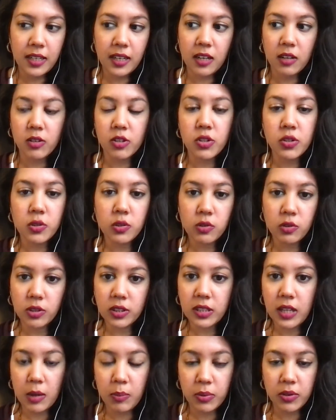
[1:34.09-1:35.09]
I also
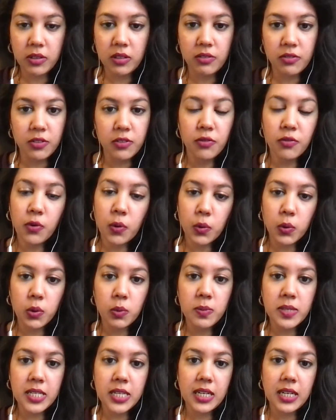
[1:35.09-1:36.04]
looked up on different forums,